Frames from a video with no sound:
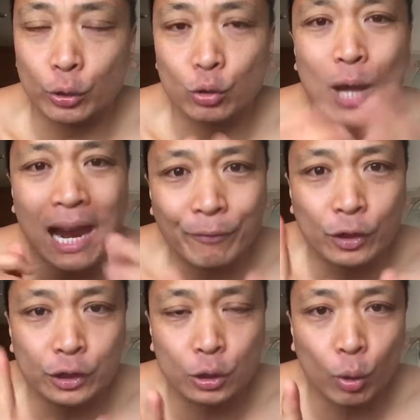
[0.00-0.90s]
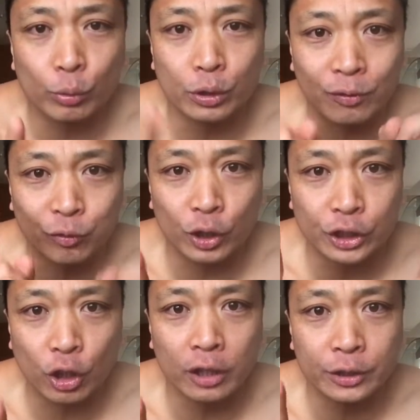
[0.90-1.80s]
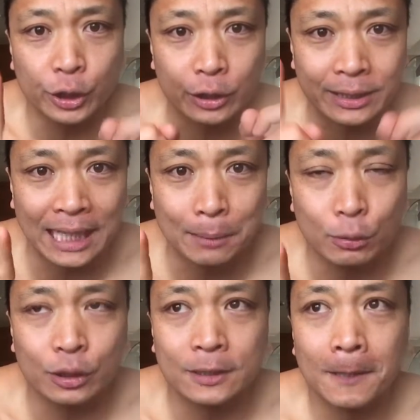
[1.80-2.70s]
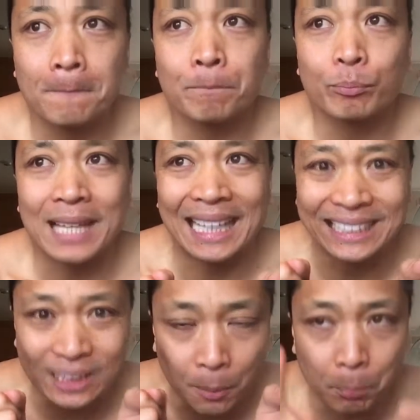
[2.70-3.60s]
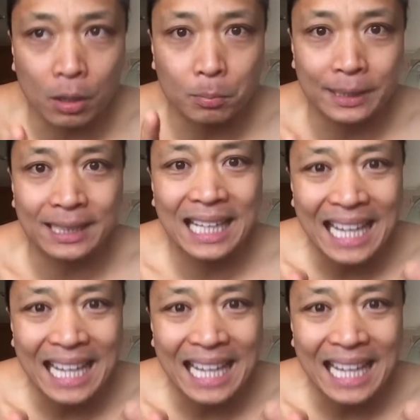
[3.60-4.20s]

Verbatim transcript: You have to show your front yard to your neighbors and to the public.